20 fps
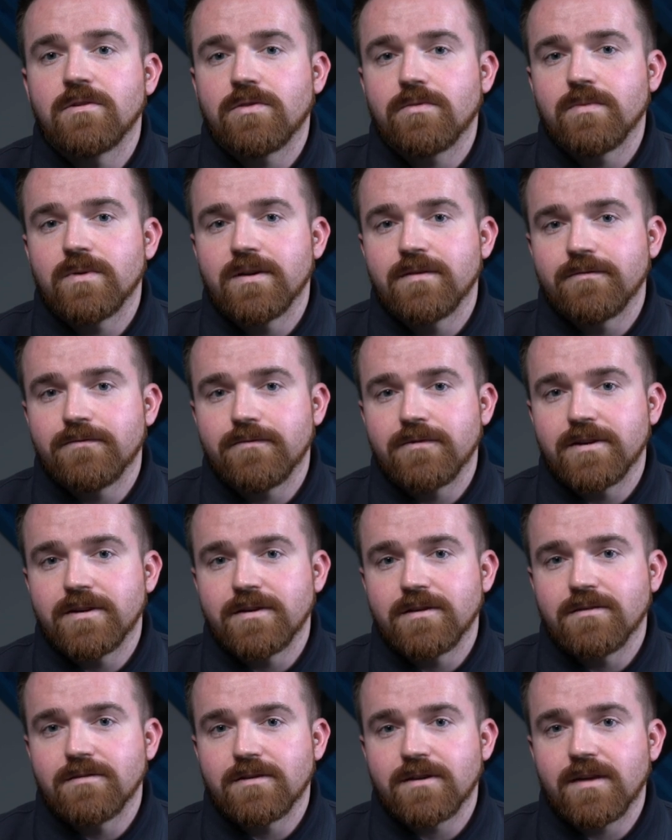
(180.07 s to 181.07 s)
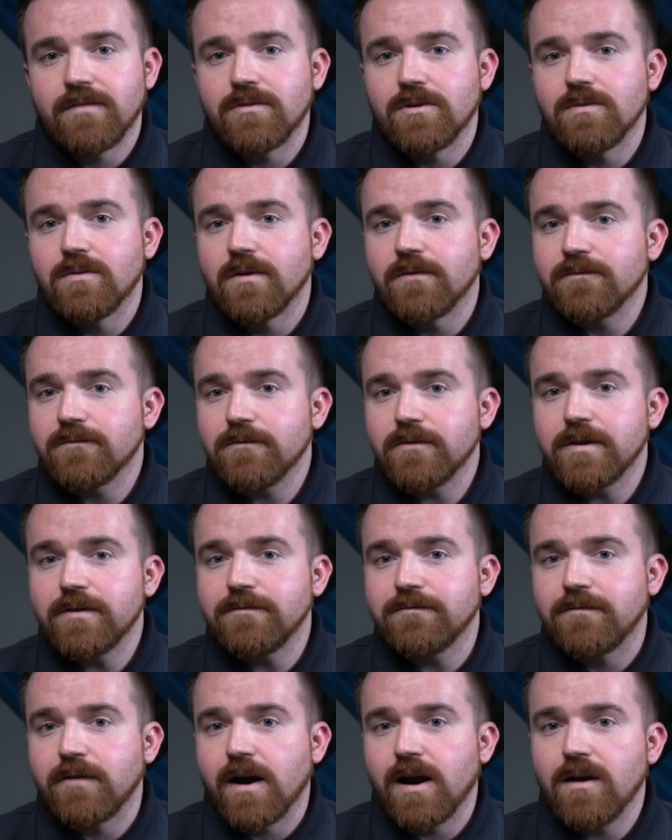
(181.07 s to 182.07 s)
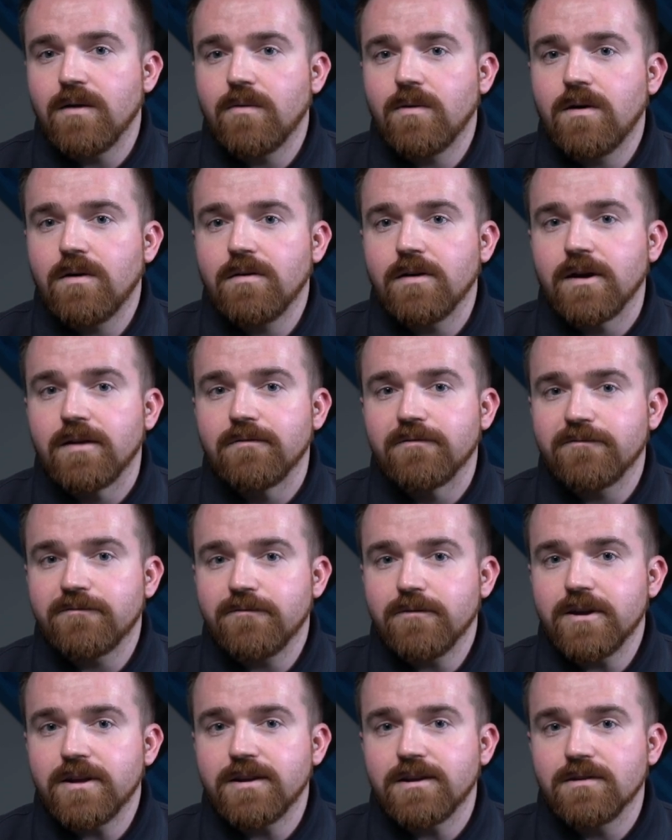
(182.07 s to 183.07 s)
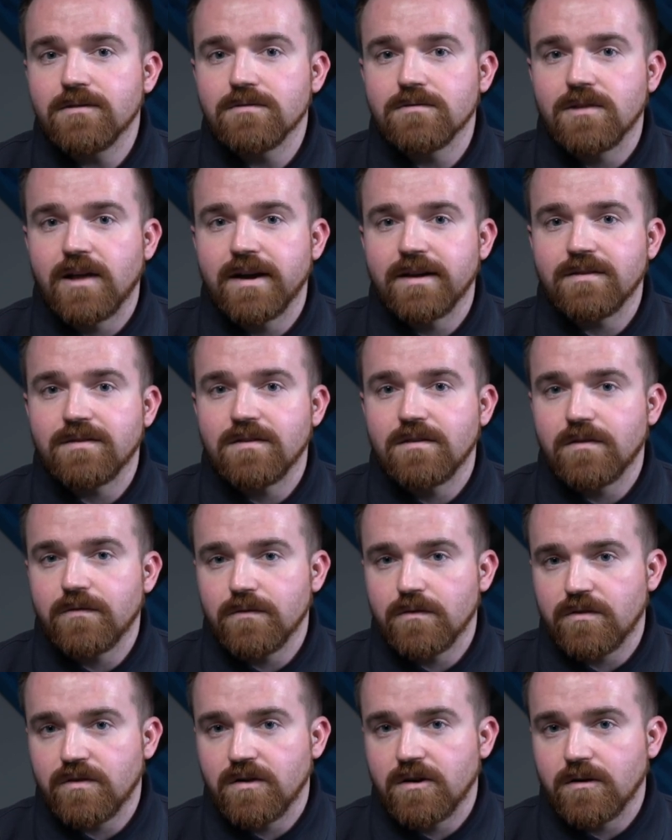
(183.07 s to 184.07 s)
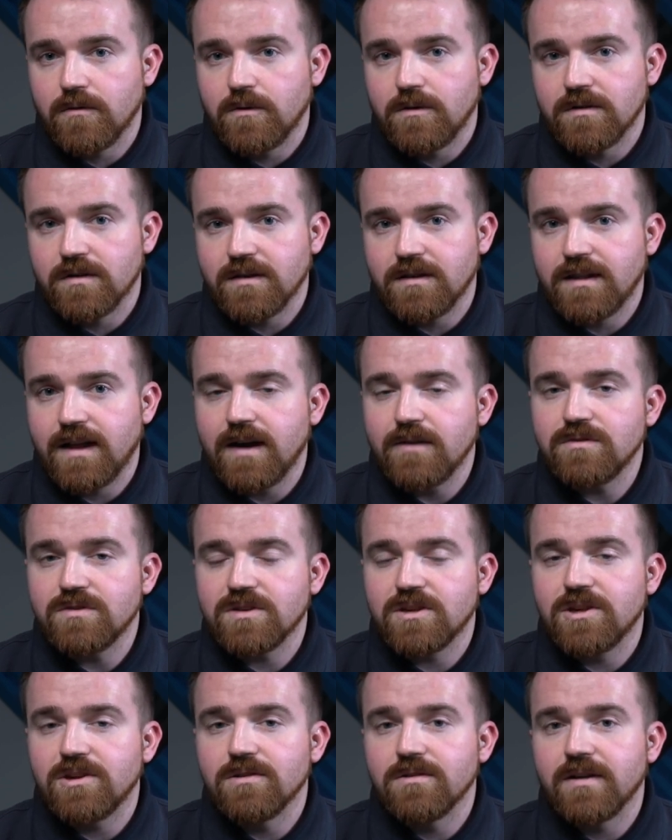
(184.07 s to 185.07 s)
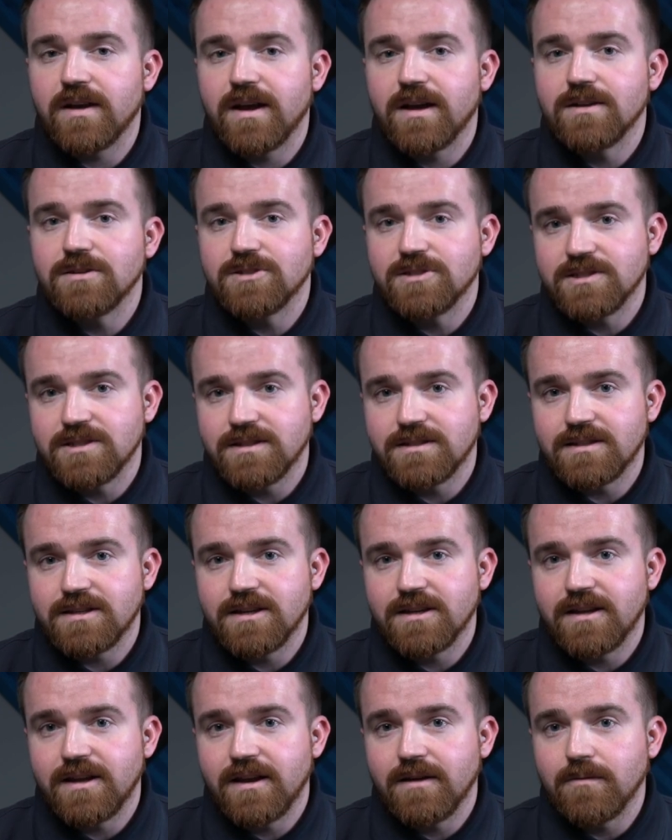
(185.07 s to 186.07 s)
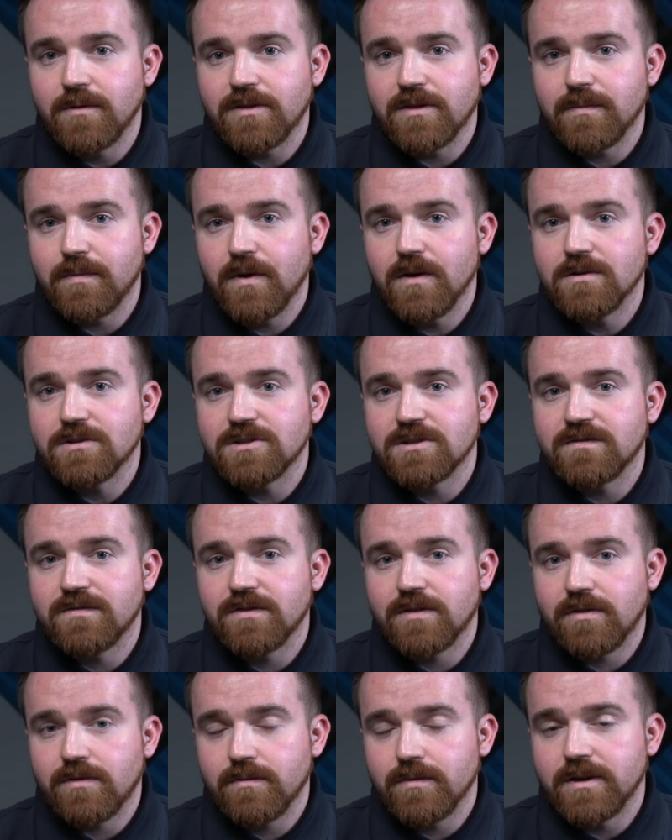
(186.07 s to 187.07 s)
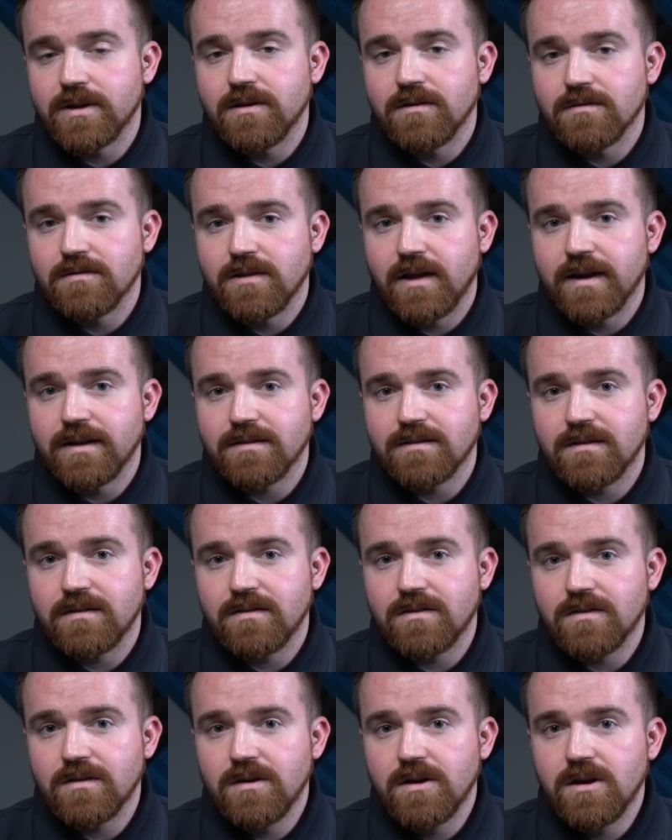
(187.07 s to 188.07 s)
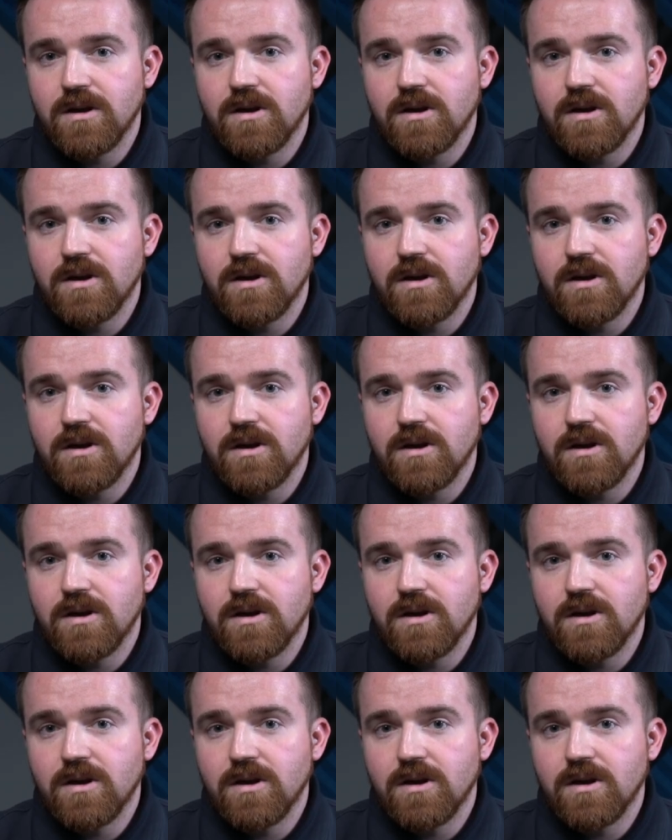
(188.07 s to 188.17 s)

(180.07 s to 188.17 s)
the 3 and free deal, giving you a free firewall and free year license for SonicWall's Cloud Secure Edge ZTNA with the purchase of a 3-year license.